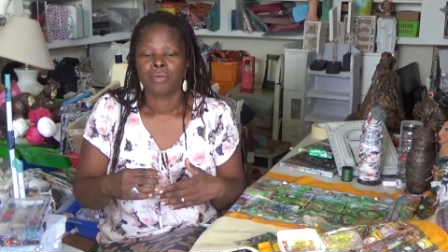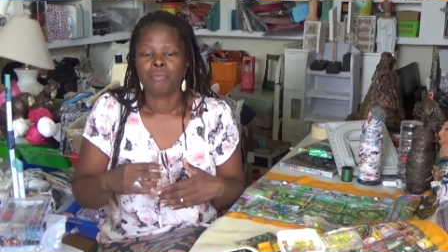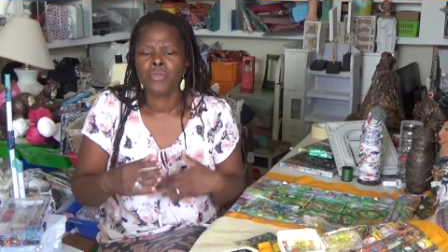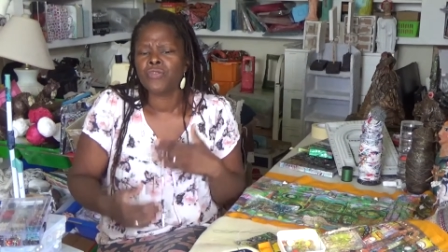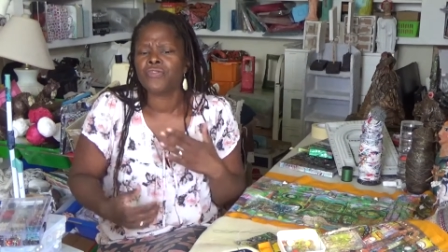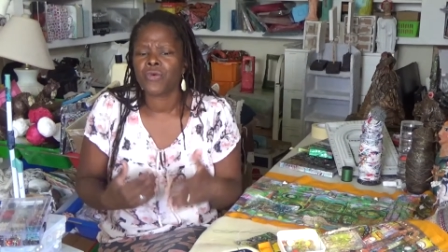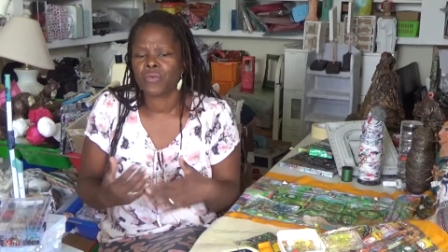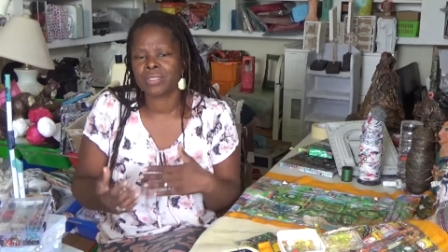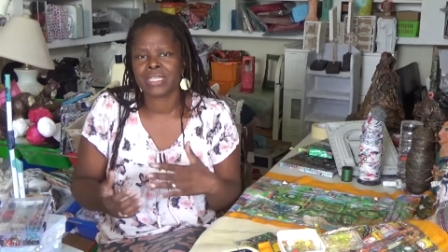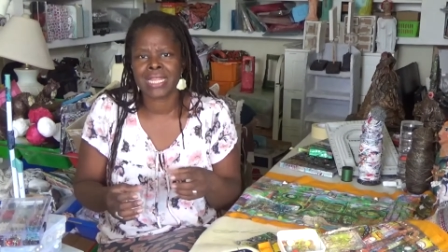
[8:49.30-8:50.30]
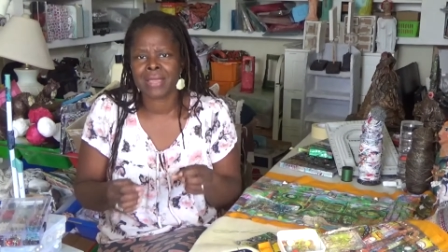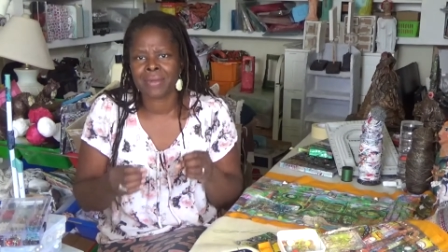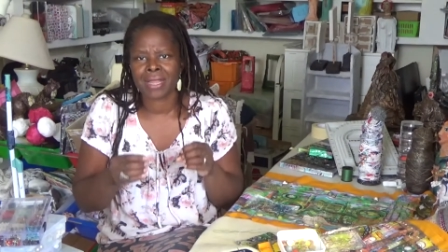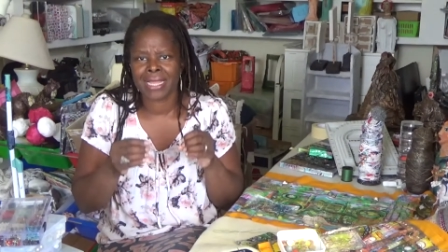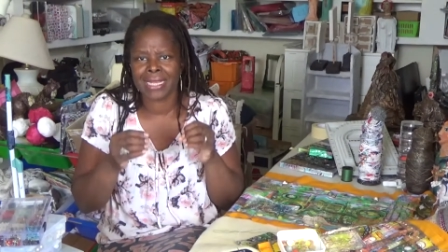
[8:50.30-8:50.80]
move forward, and they
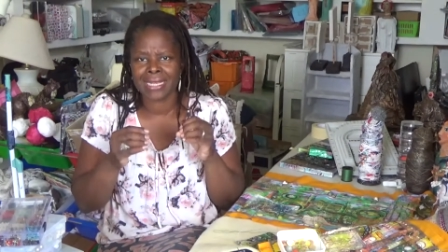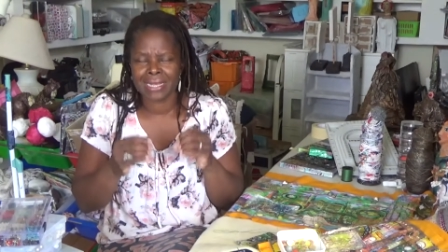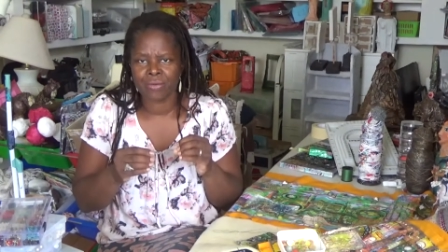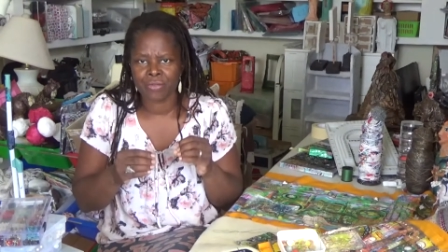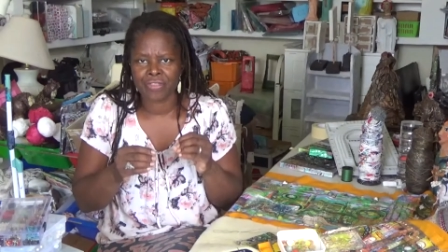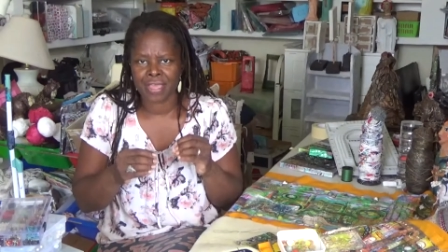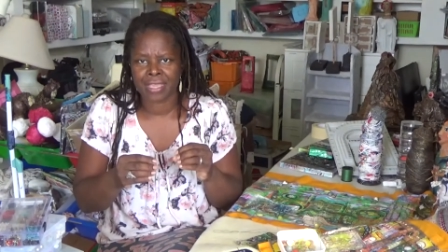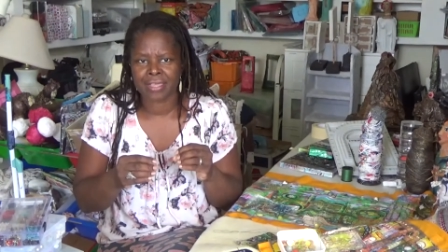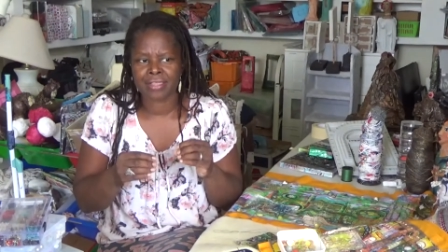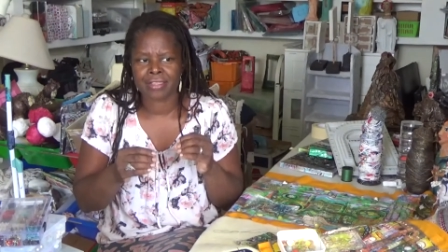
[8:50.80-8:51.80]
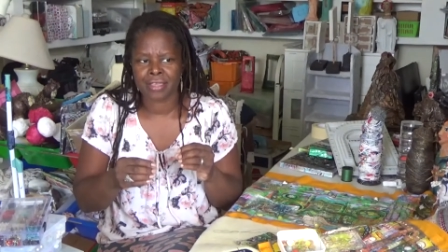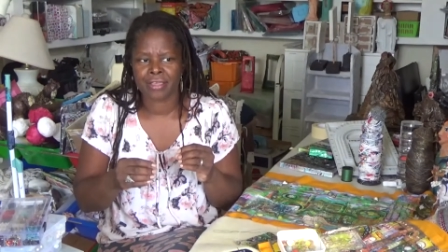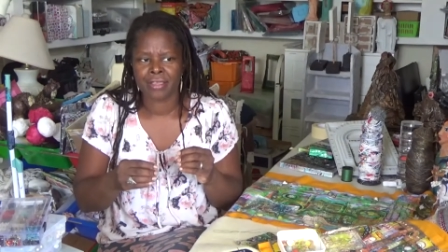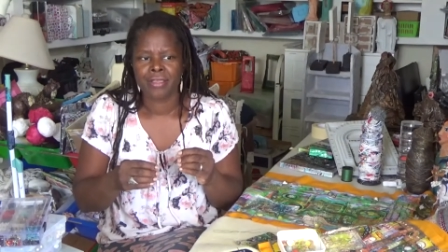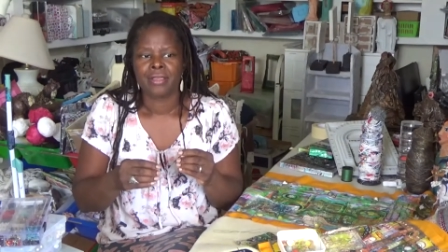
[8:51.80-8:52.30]
were like little things
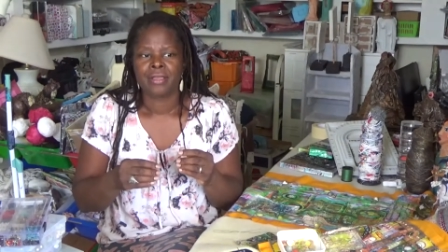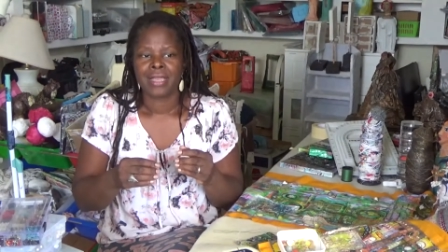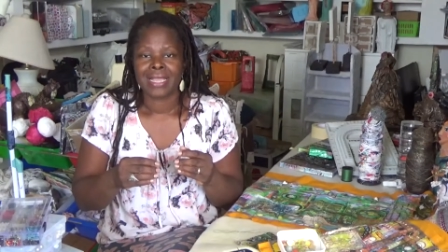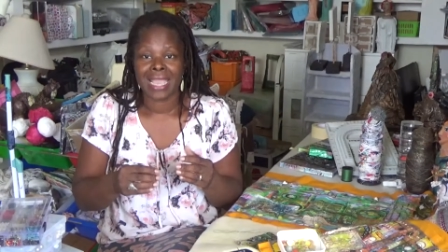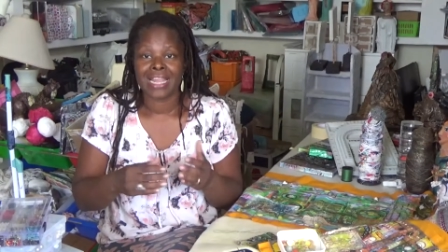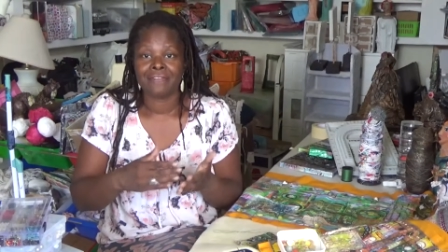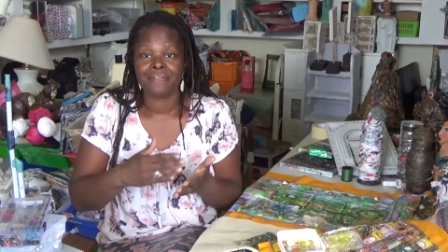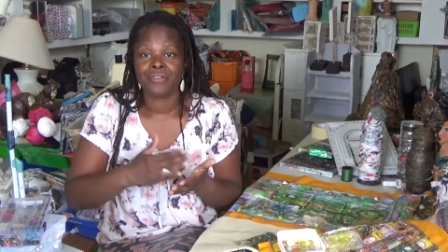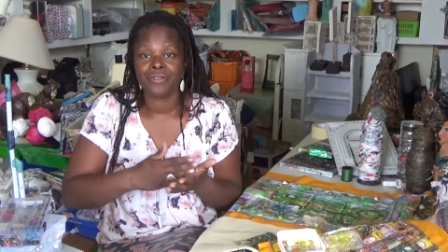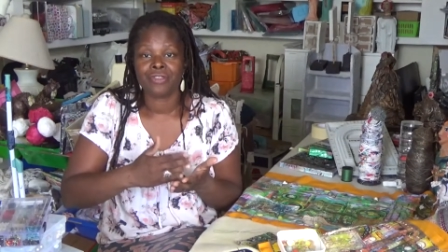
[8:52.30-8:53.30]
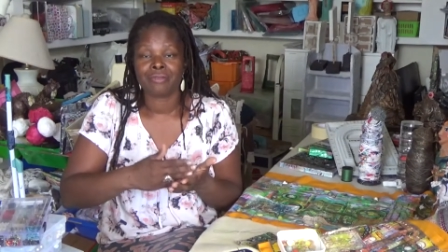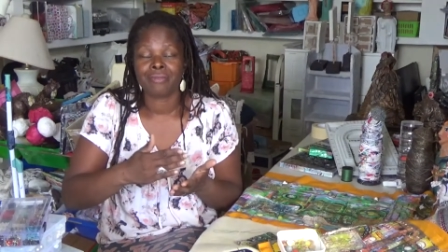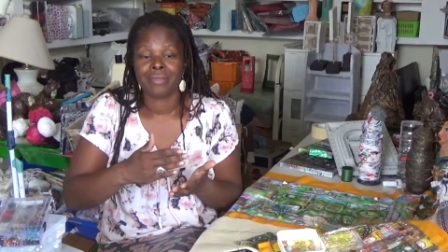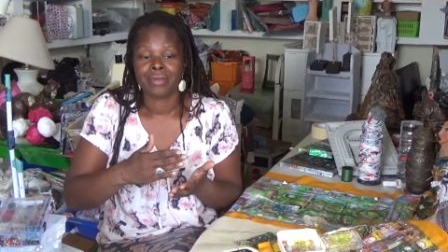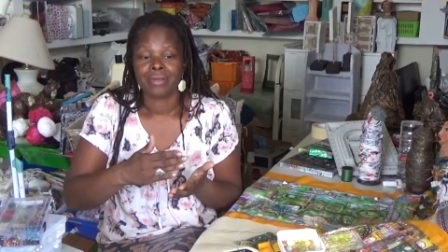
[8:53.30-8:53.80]
that, again, if you do
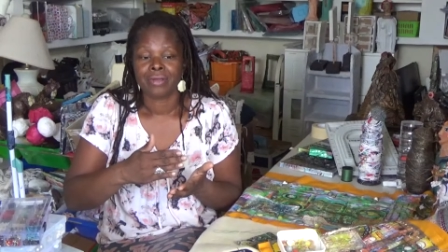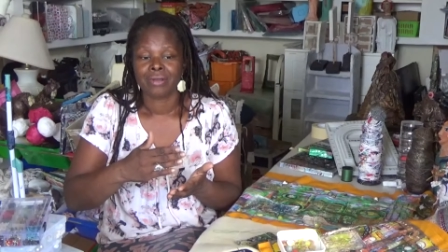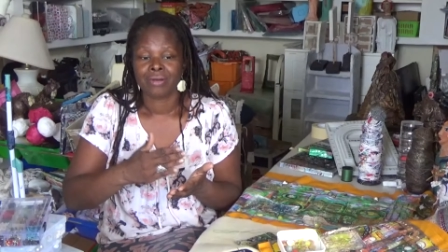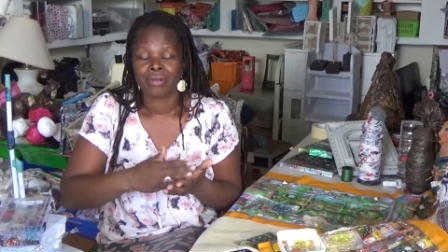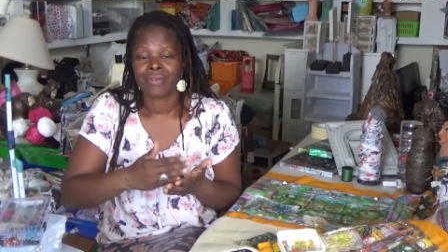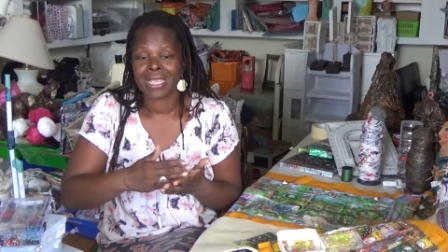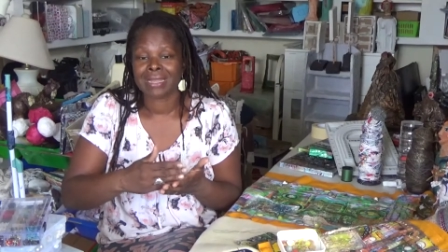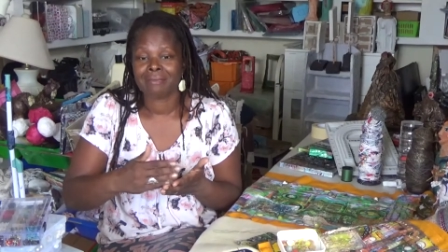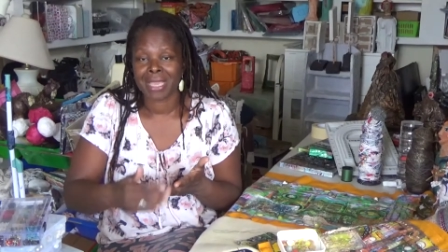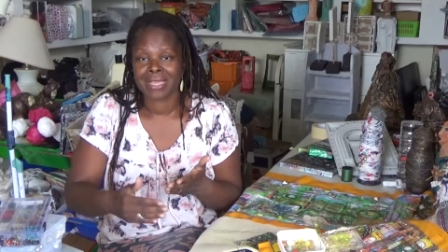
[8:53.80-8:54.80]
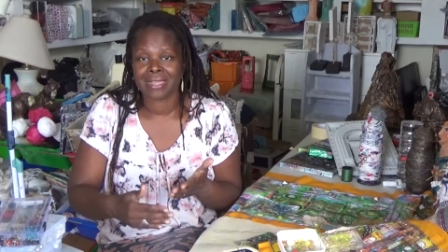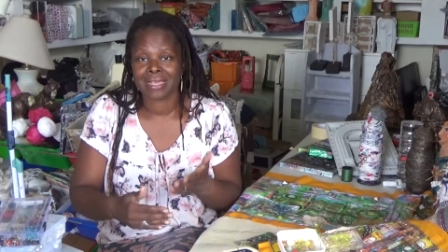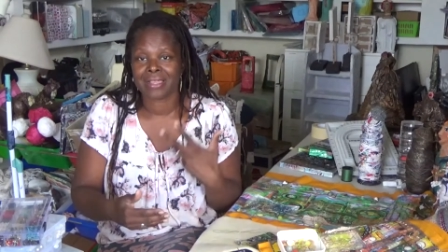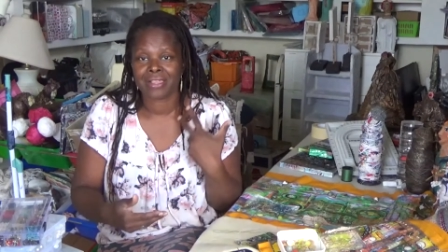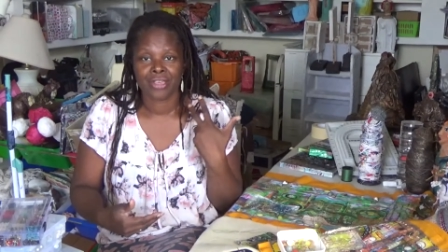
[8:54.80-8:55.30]
them on a regular
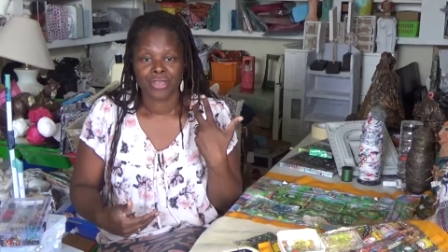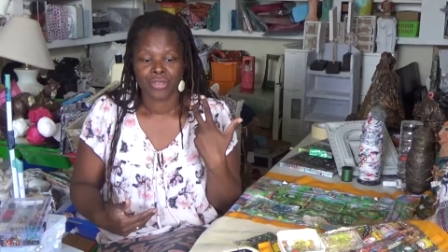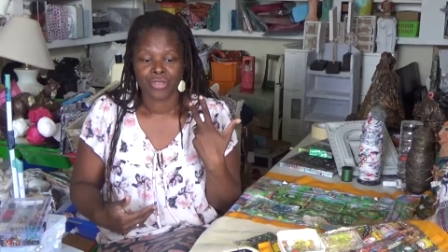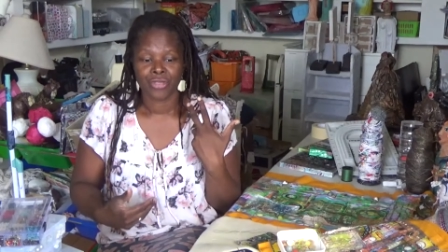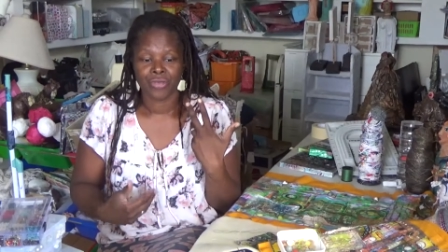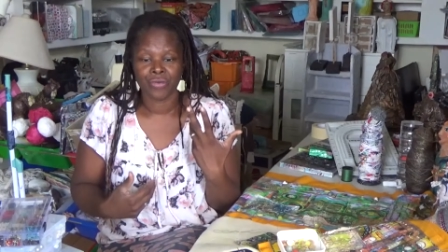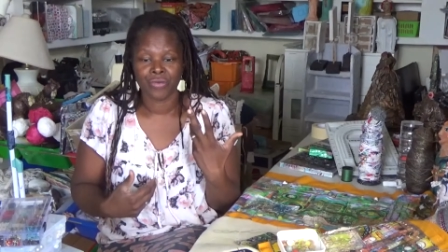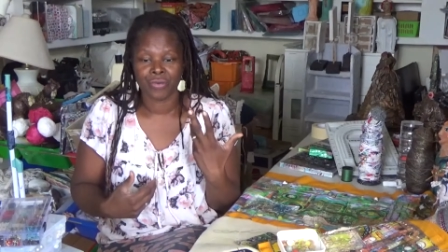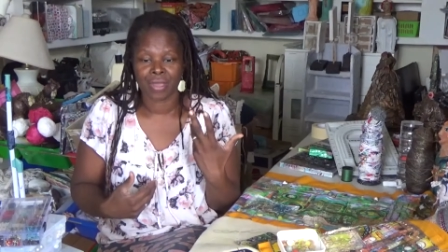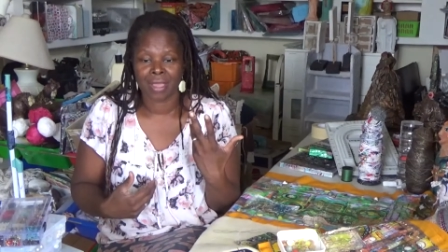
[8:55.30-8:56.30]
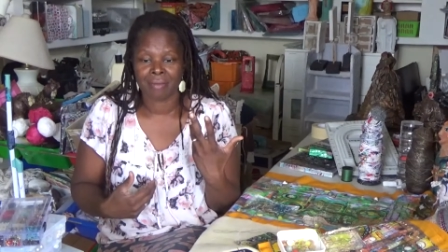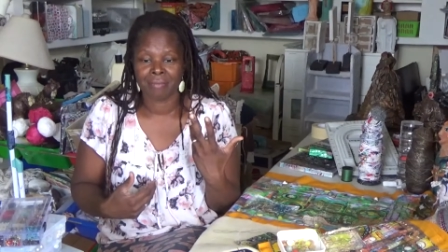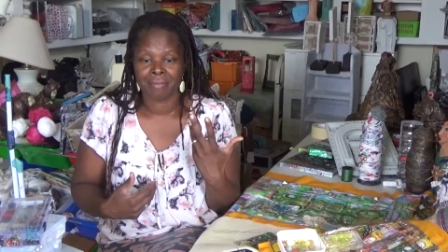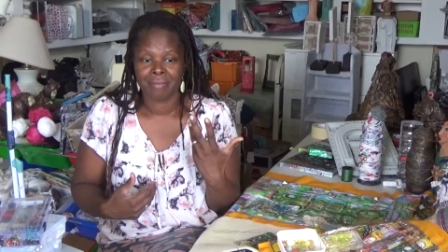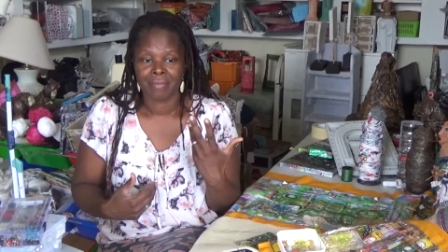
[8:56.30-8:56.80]
basis, you
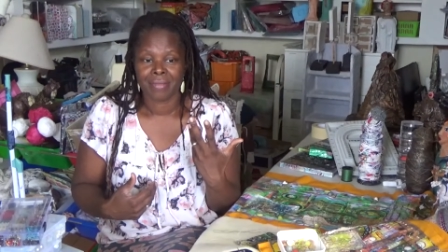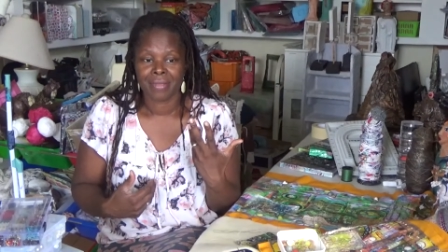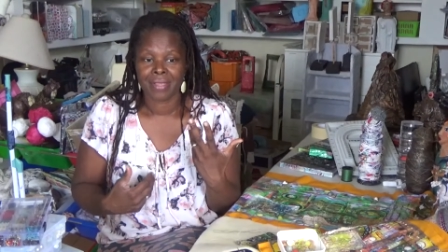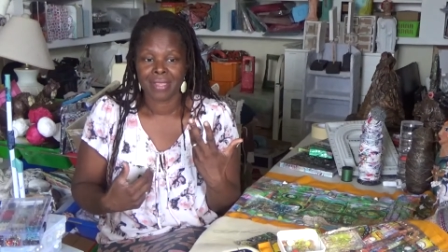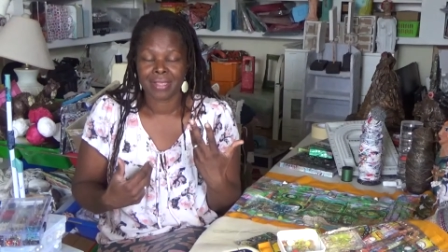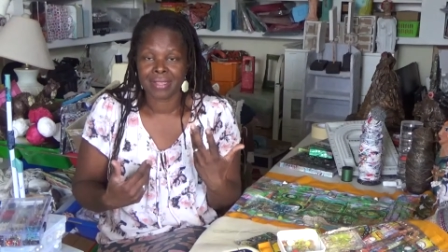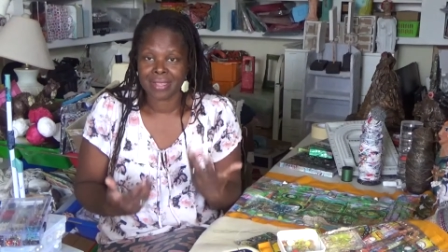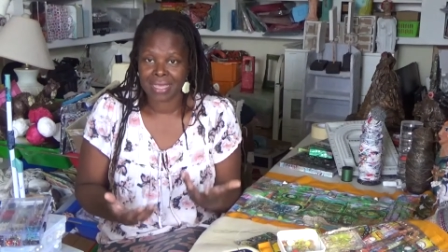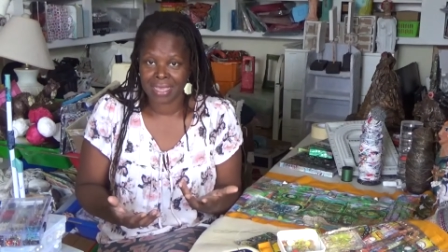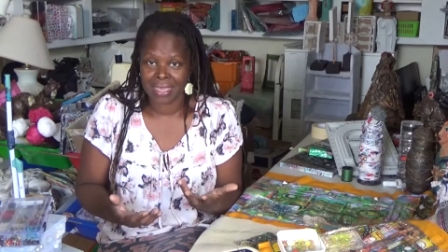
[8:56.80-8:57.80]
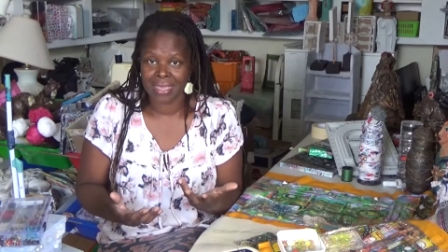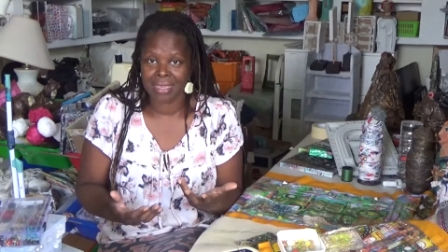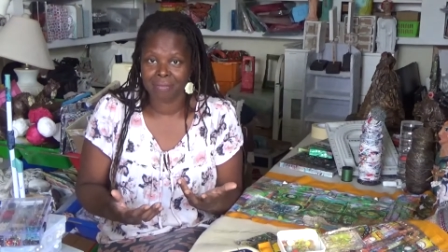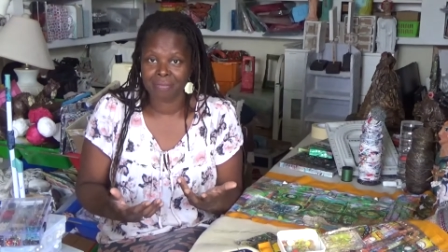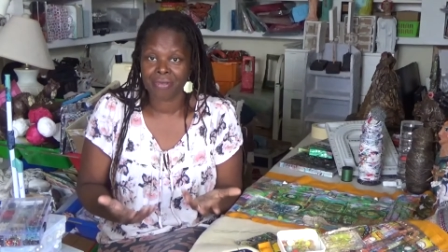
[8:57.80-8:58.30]
see
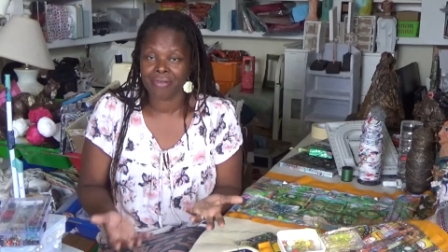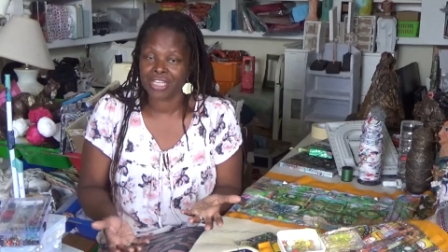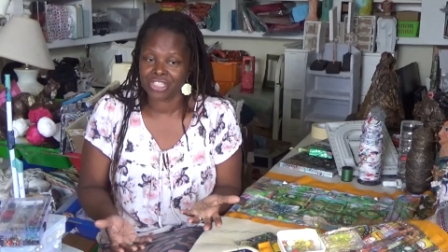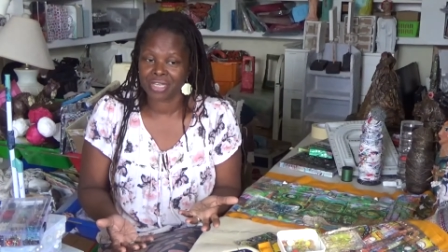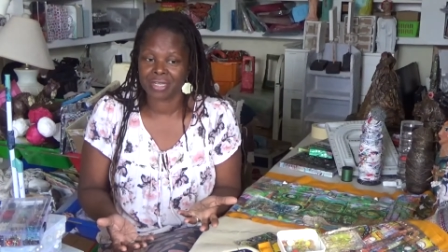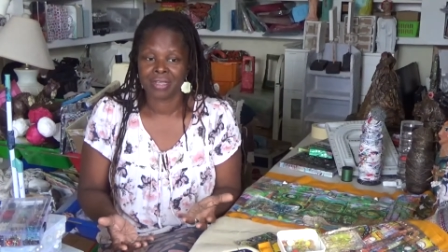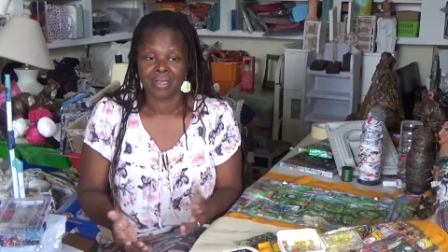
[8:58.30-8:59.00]
progression.